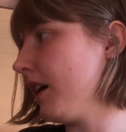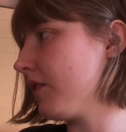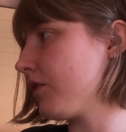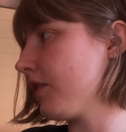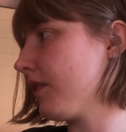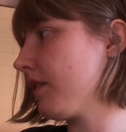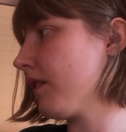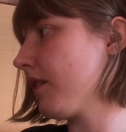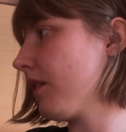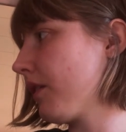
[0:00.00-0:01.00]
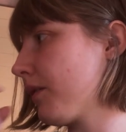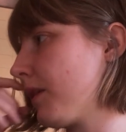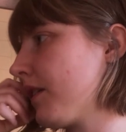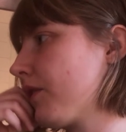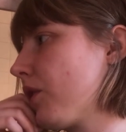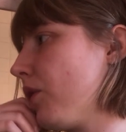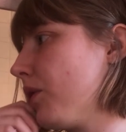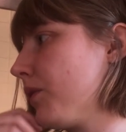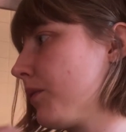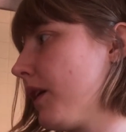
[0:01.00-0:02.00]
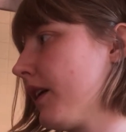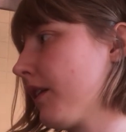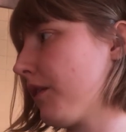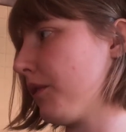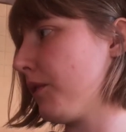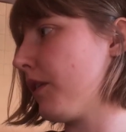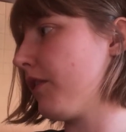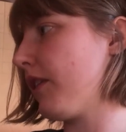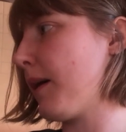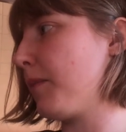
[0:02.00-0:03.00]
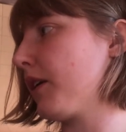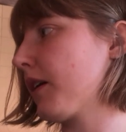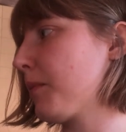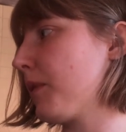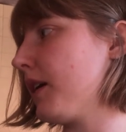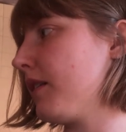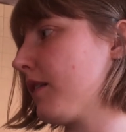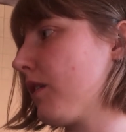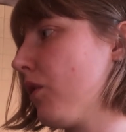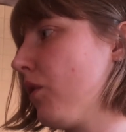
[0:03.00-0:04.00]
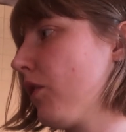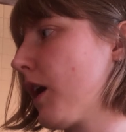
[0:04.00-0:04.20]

And just as a little thread of gold running through a fabric brightens the whole